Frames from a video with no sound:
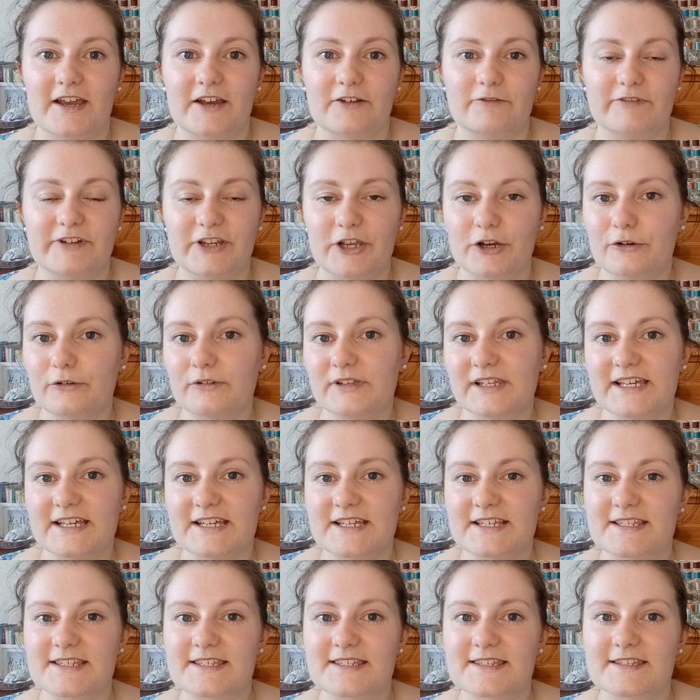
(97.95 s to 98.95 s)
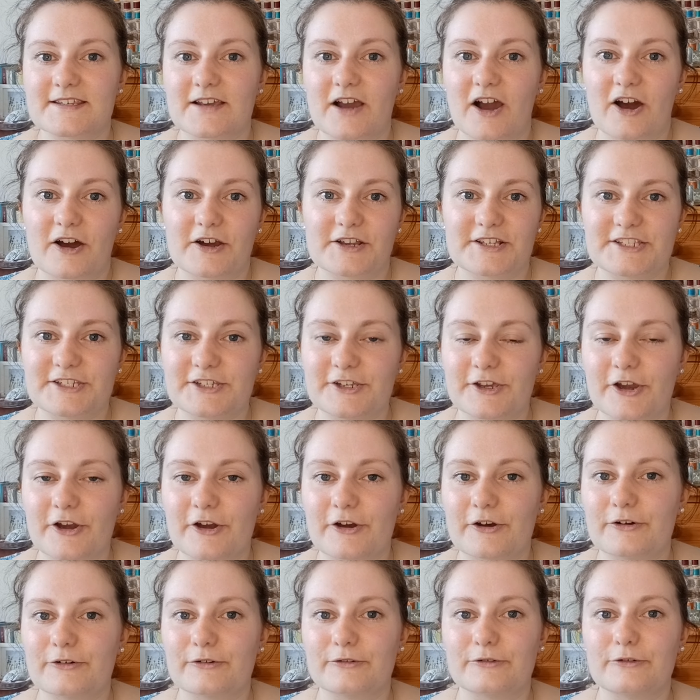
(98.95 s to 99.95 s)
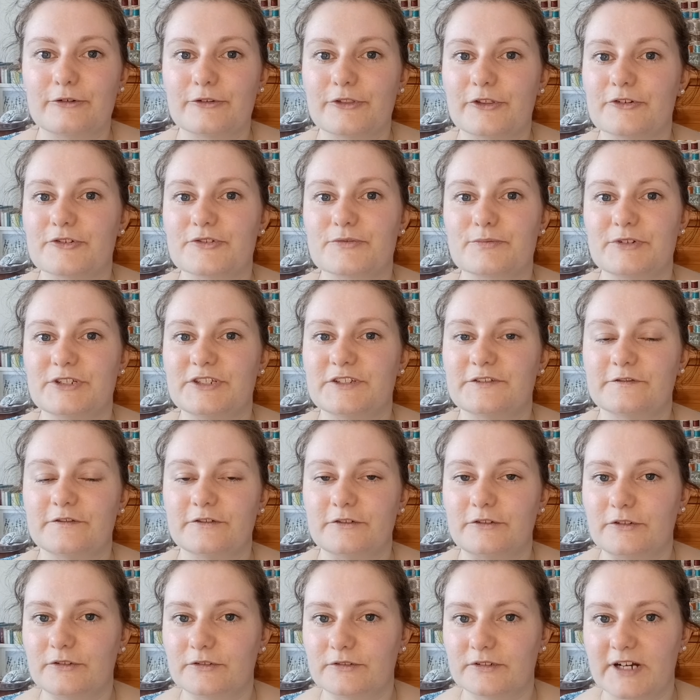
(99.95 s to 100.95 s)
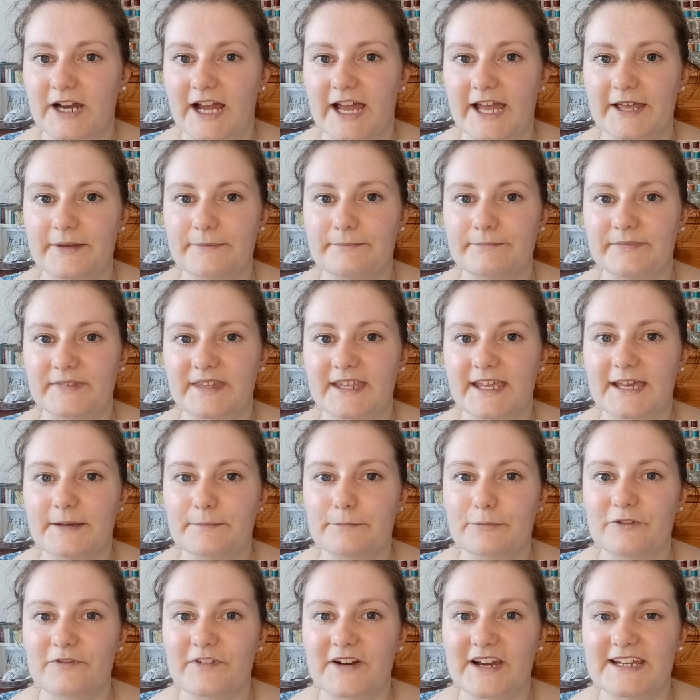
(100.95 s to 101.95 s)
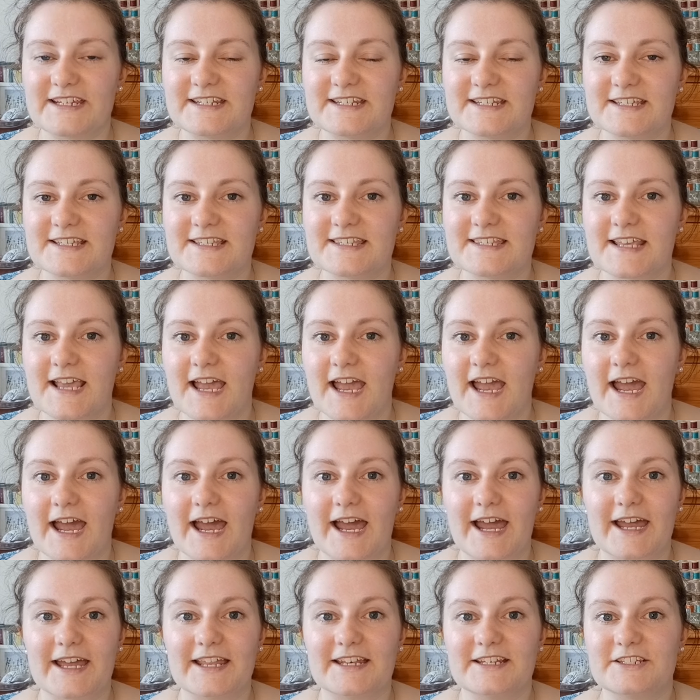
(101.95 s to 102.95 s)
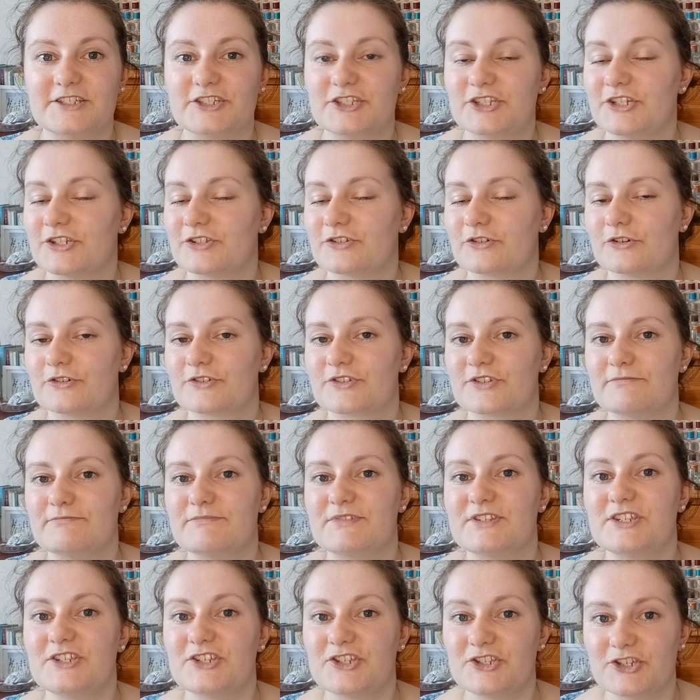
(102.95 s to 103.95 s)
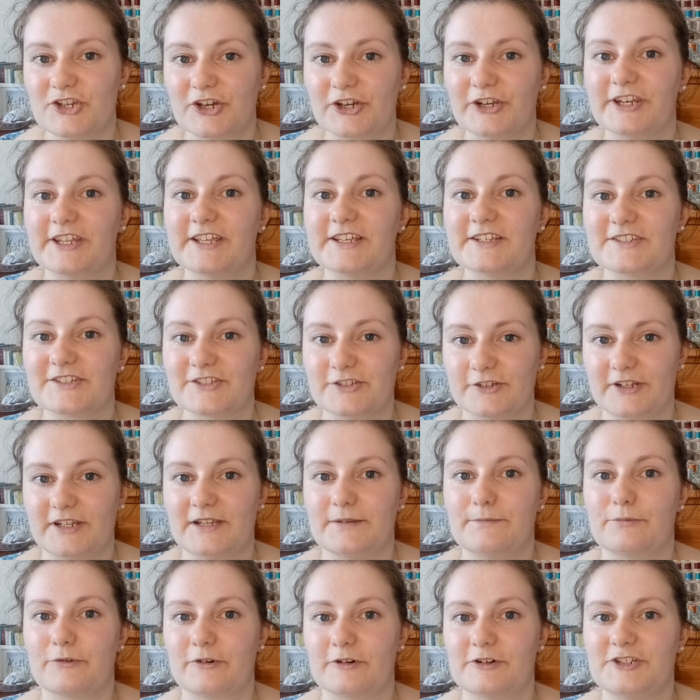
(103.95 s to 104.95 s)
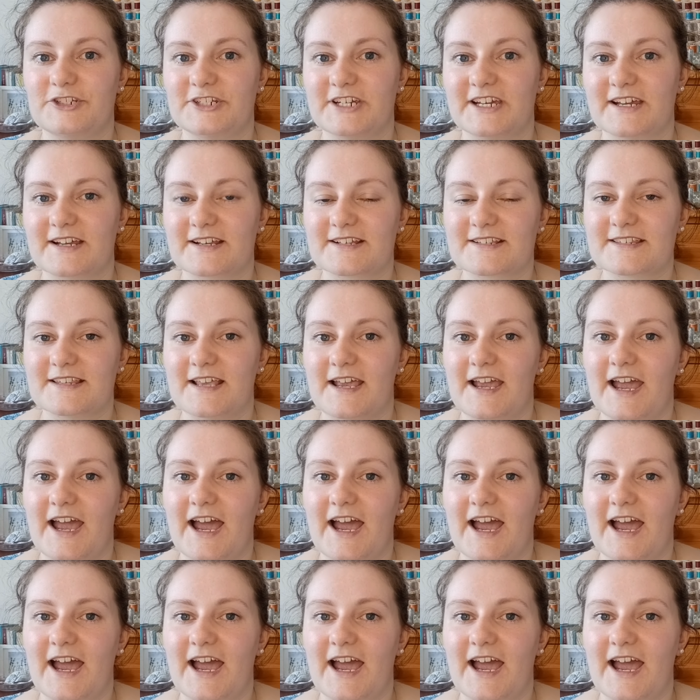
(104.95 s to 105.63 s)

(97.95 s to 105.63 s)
Riolis, RTO, all those wonderful um, kit providers, and she's got some stunning, stunning projects.